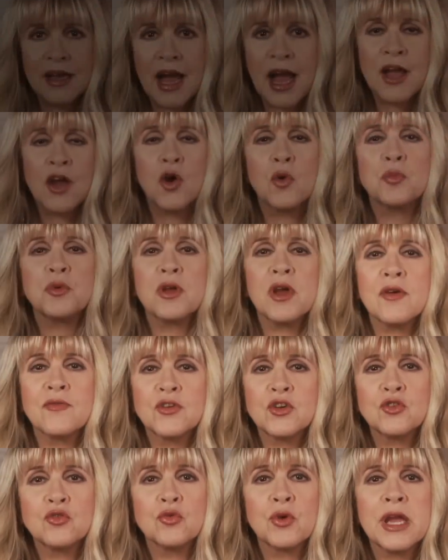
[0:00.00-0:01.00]
I hope you
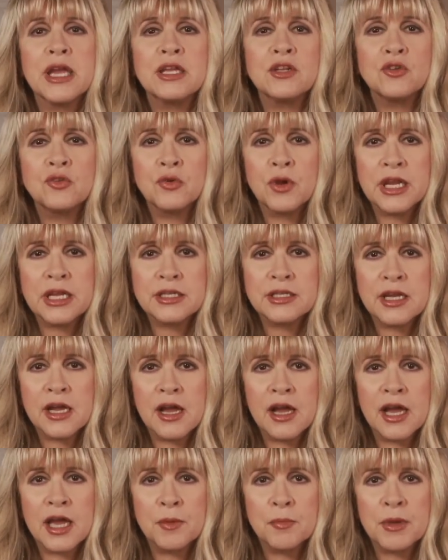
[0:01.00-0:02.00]
have a great, great
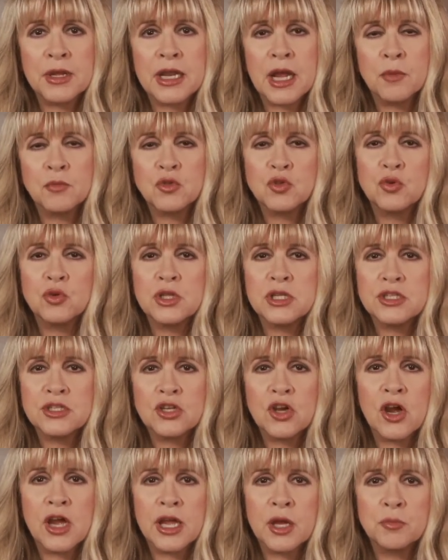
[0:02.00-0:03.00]
time, and I'm truly
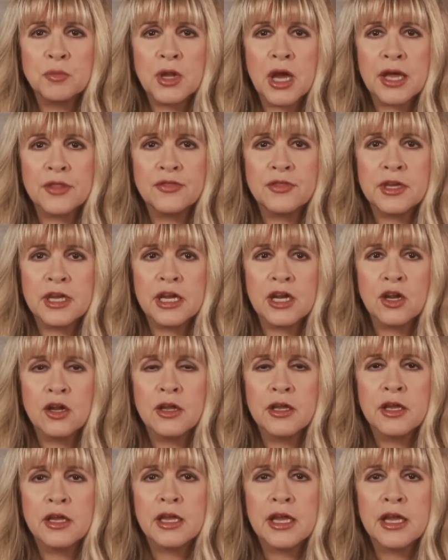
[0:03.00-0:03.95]
sorry I'm not there.